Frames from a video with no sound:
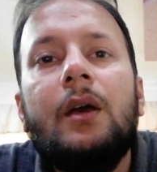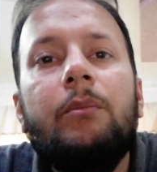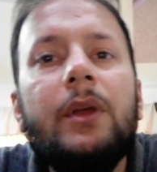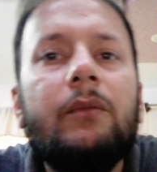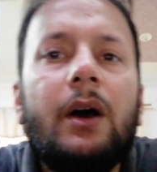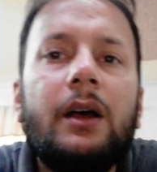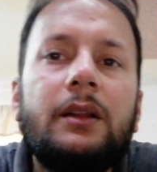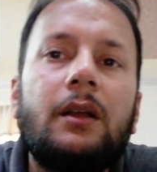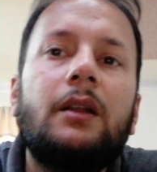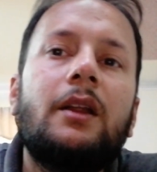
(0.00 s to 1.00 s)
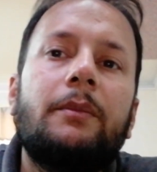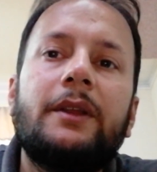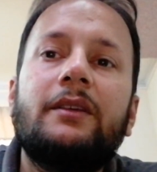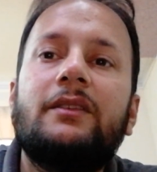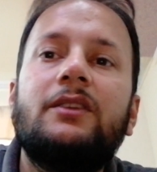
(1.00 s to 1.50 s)
Meanwhile,
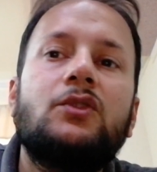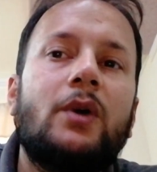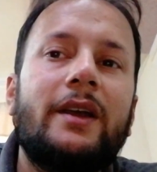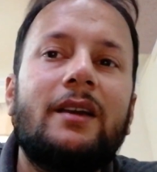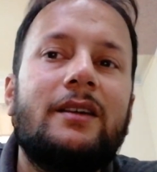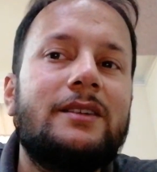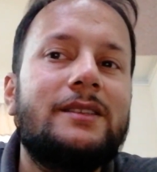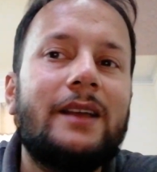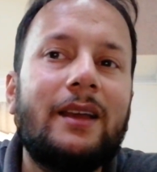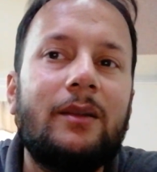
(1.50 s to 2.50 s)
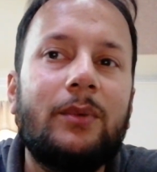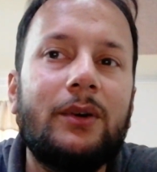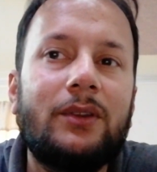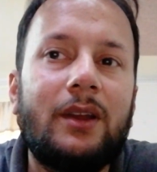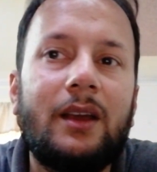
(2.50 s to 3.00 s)
Lilibet is enjoying her second
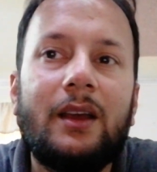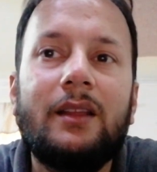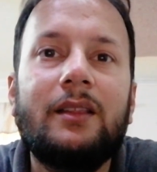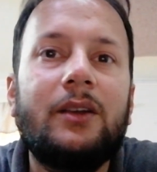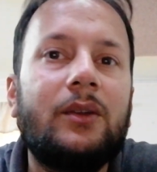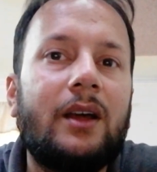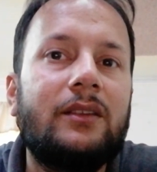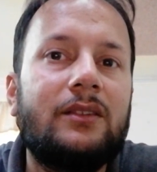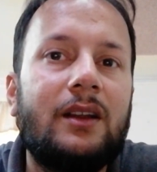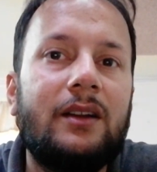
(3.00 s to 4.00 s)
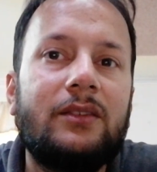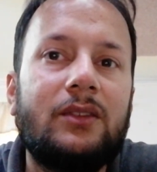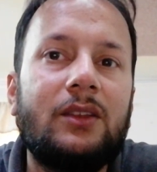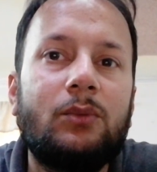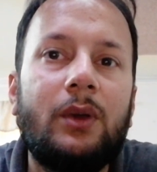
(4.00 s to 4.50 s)
birthday in the United States
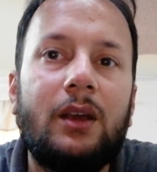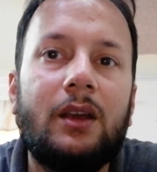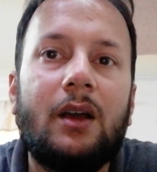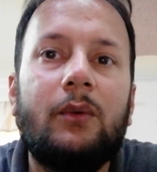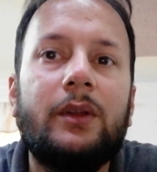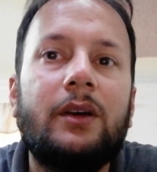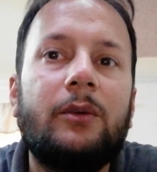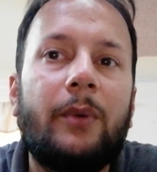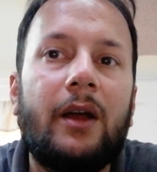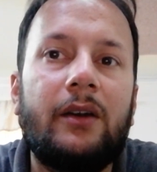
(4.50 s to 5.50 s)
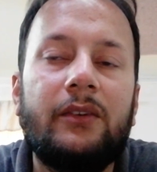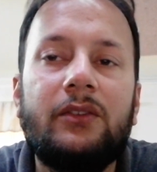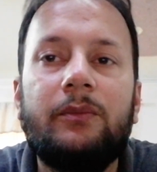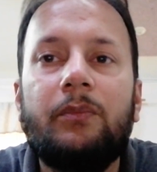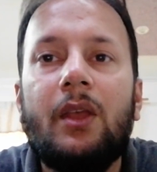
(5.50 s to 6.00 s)
this week with her
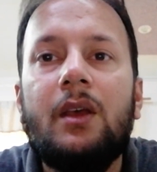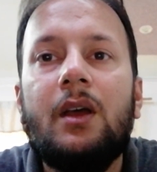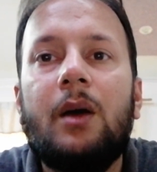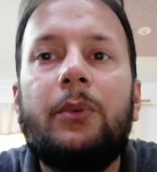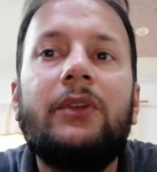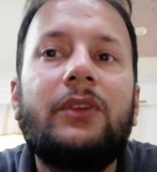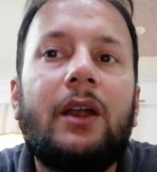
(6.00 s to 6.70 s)
parents, Prince